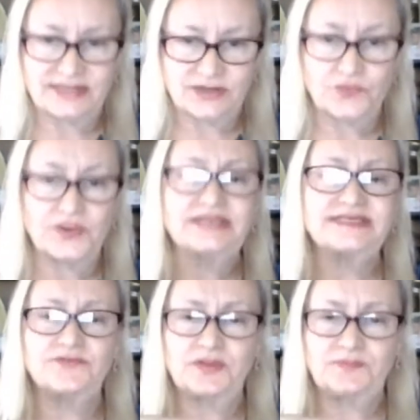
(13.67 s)
rinse
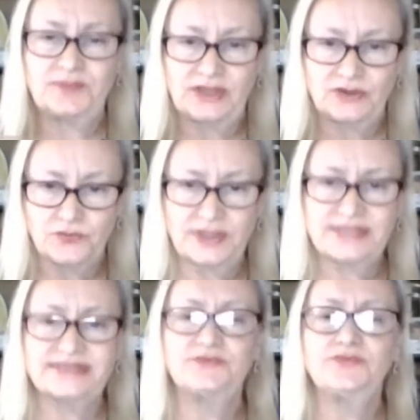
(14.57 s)
and
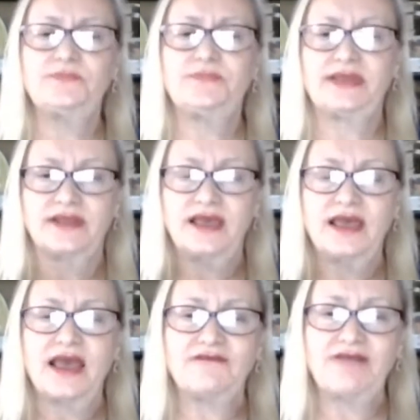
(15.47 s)
repeat
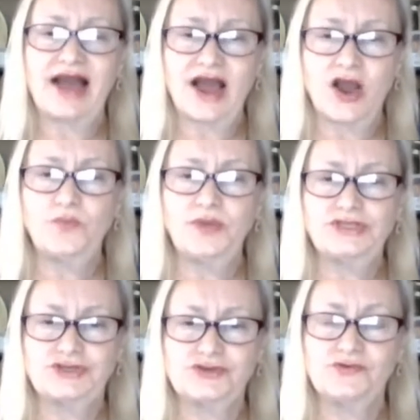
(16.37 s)
of how we
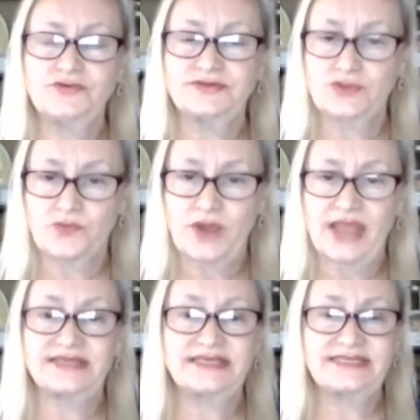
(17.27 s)
choose the
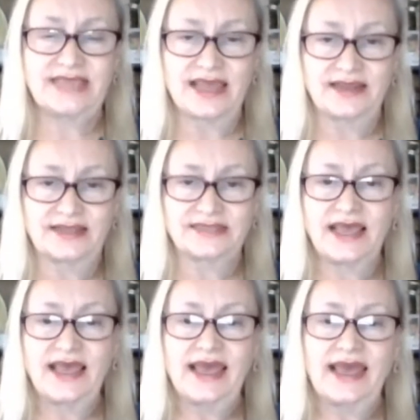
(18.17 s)
right tenant.
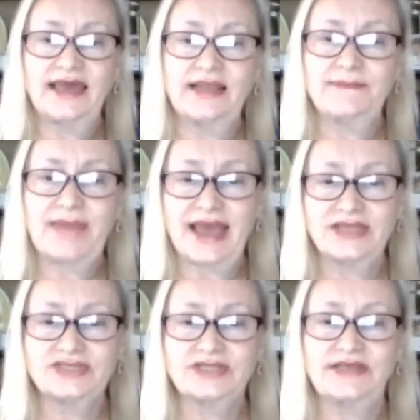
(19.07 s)
And I'm
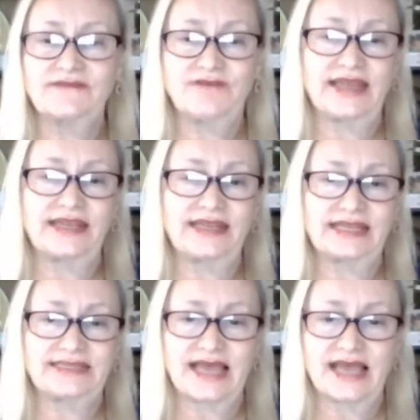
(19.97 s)
actually inviting
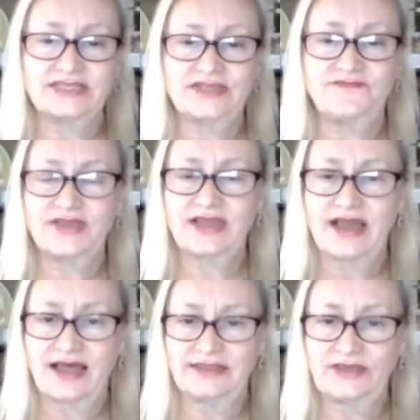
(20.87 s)
Natasha
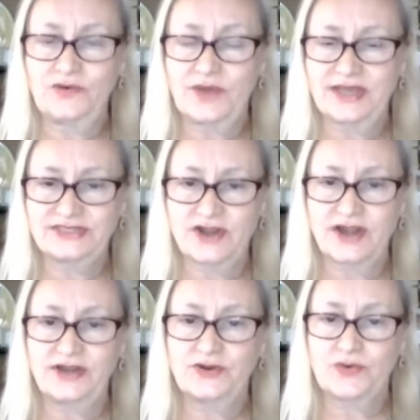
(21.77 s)
Feghali, who has
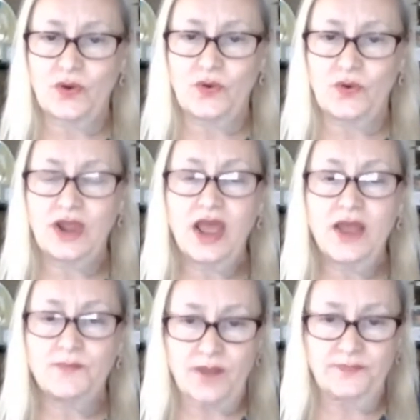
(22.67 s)
started her own
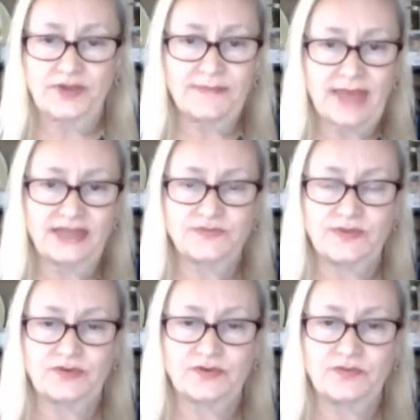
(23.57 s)
property
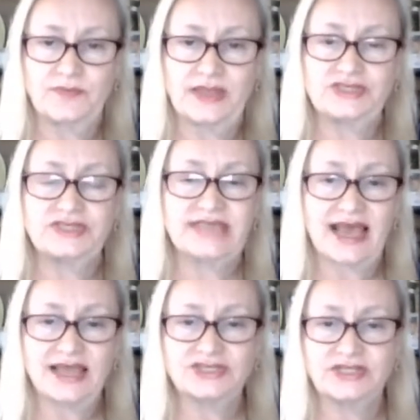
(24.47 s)
management group, and she's
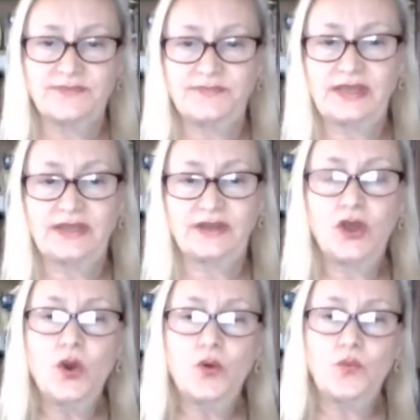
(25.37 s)
actually been
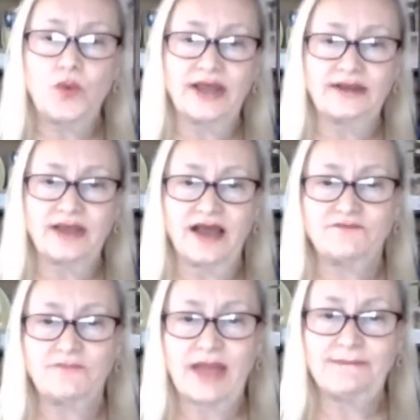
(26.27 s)
one of
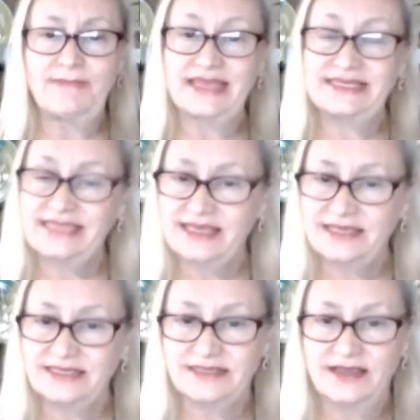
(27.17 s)
my
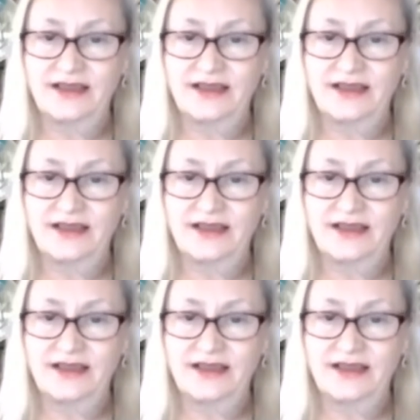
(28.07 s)
mentees